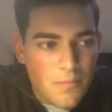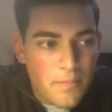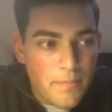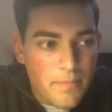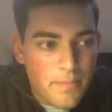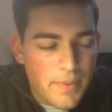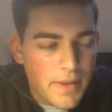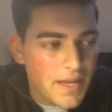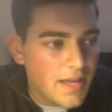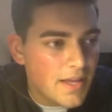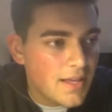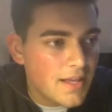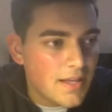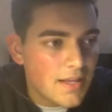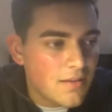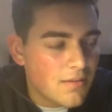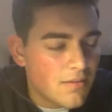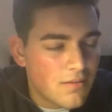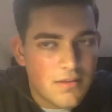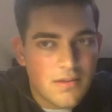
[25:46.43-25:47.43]

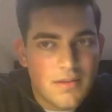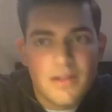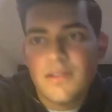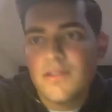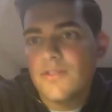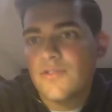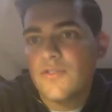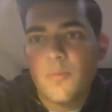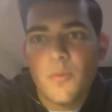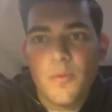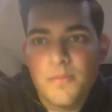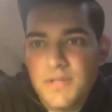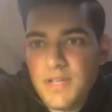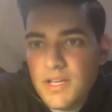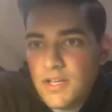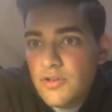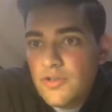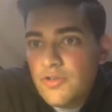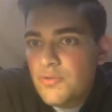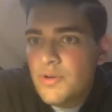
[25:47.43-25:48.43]
be in the top
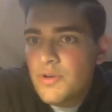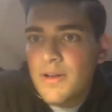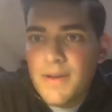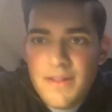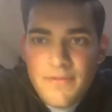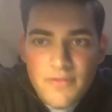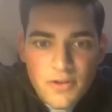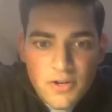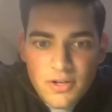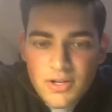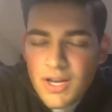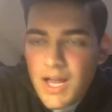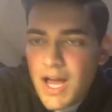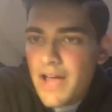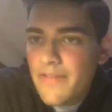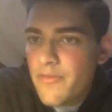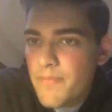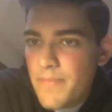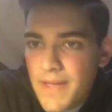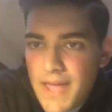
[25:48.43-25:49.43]
1%, you just want to live a good
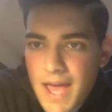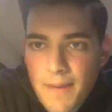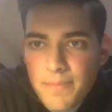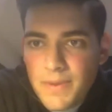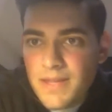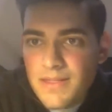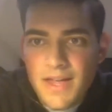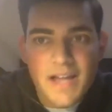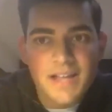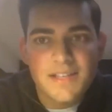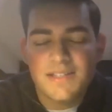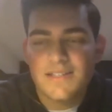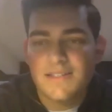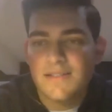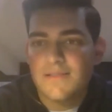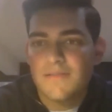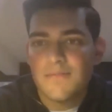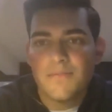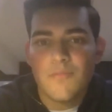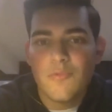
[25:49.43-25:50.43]
life and be happy,
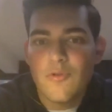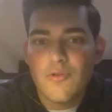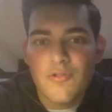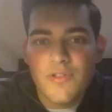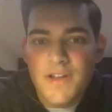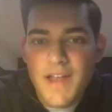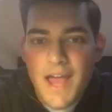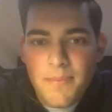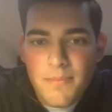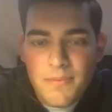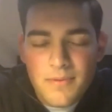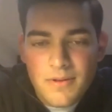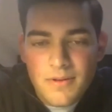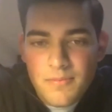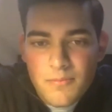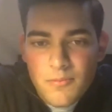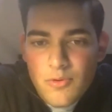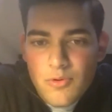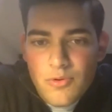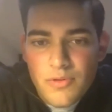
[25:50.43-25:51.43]
that's more
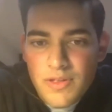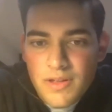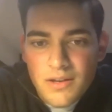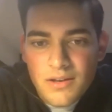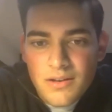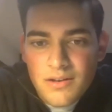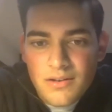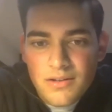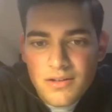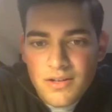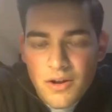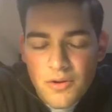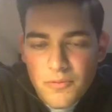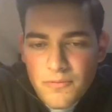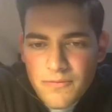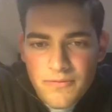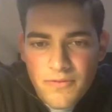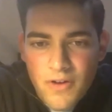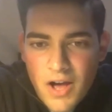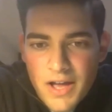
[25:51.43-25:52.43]
than, you know,
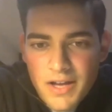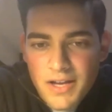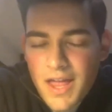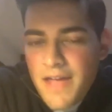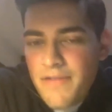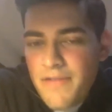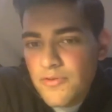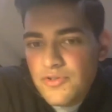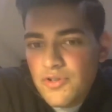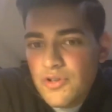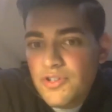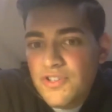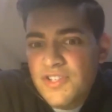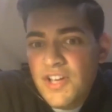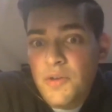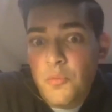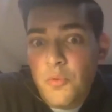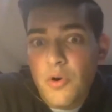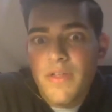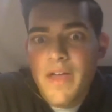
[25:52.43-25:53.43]
fine. Everyone's got to
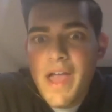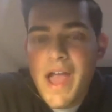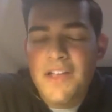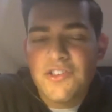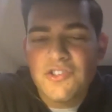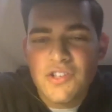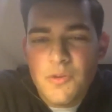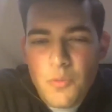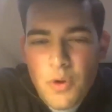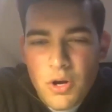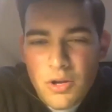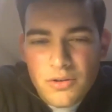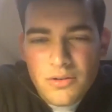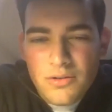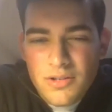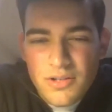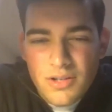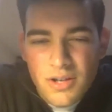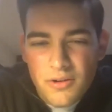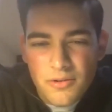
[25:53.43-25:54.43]
decide what they actually want,
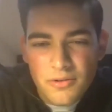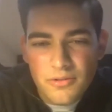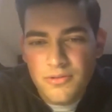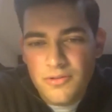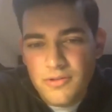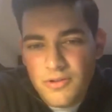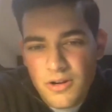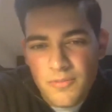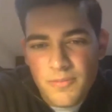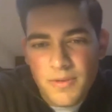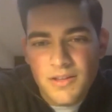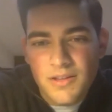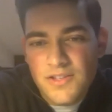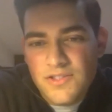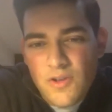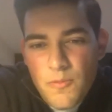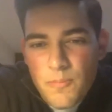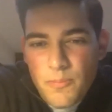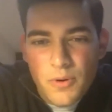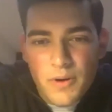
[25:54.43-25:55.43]
you know what I mean? There's
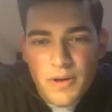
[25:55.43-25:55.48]
no point.